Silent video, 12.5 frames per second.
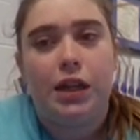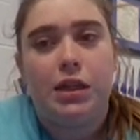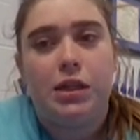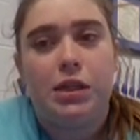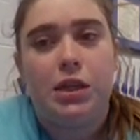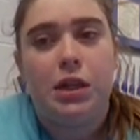
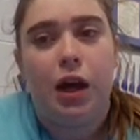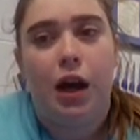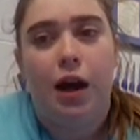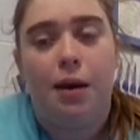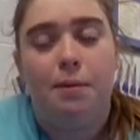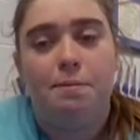and
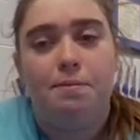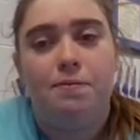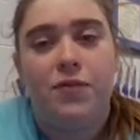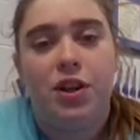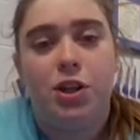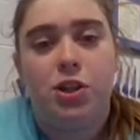
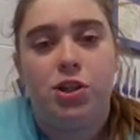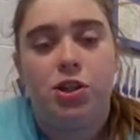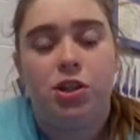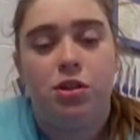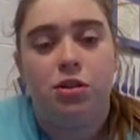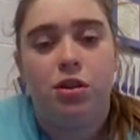
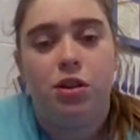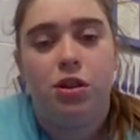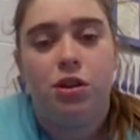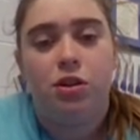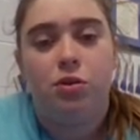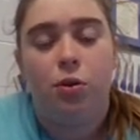finish
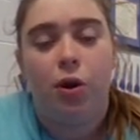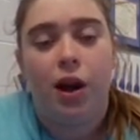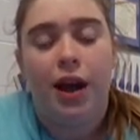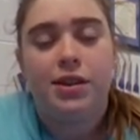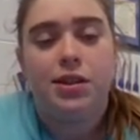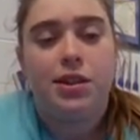
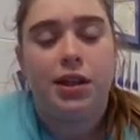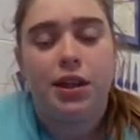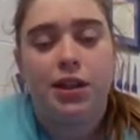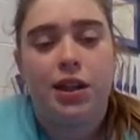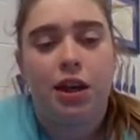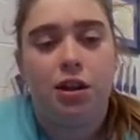your exit
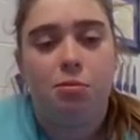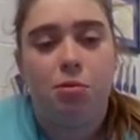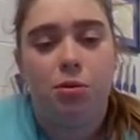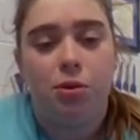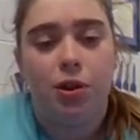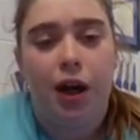ticket that you
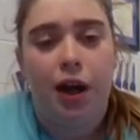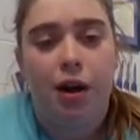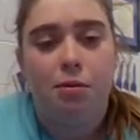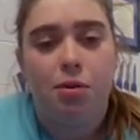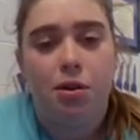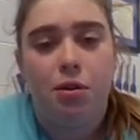pulled
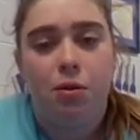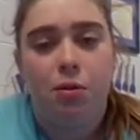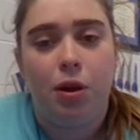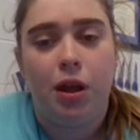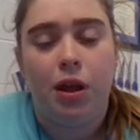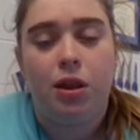up
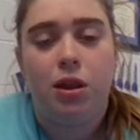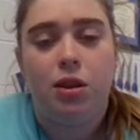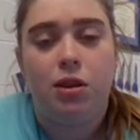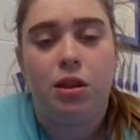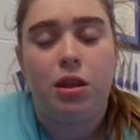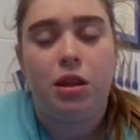with
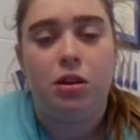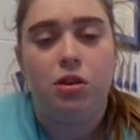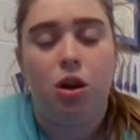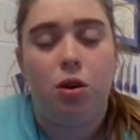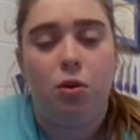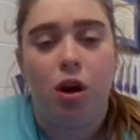the
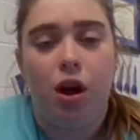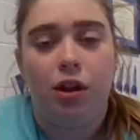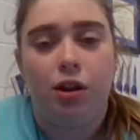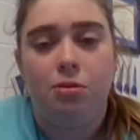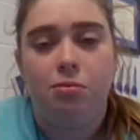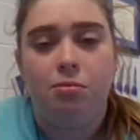no
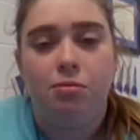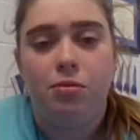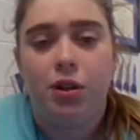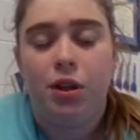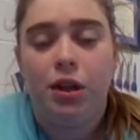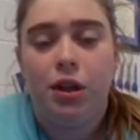column.
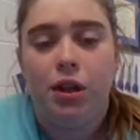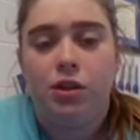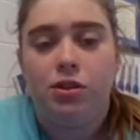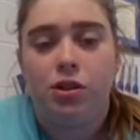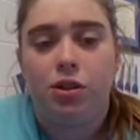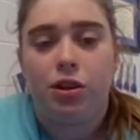
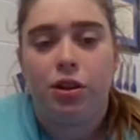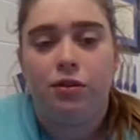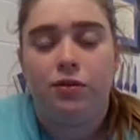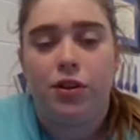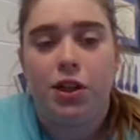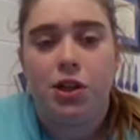So you're going
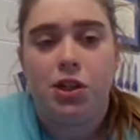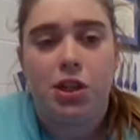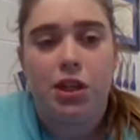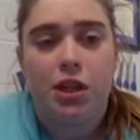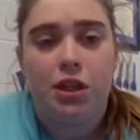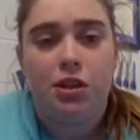to finish
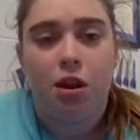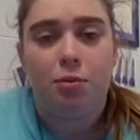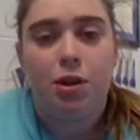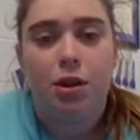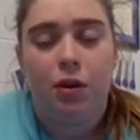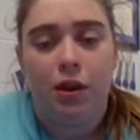the
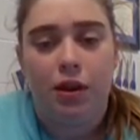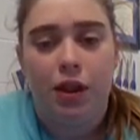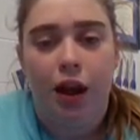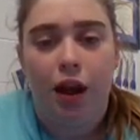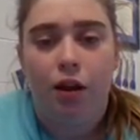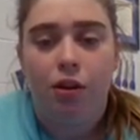W and
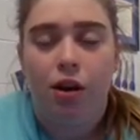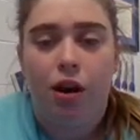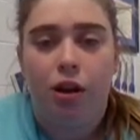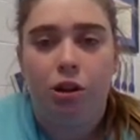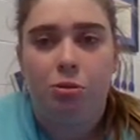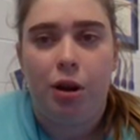the L
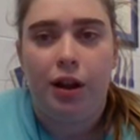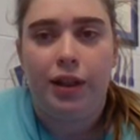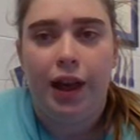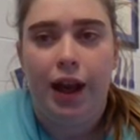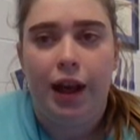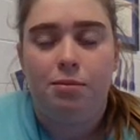column on
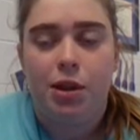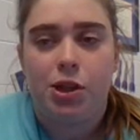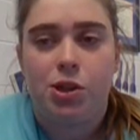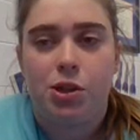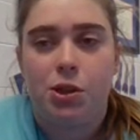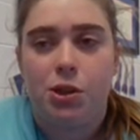that and
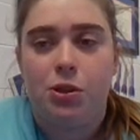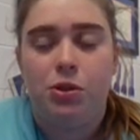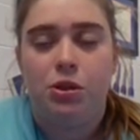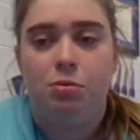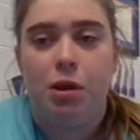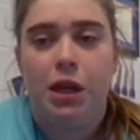make sure you
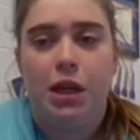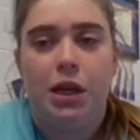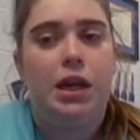submit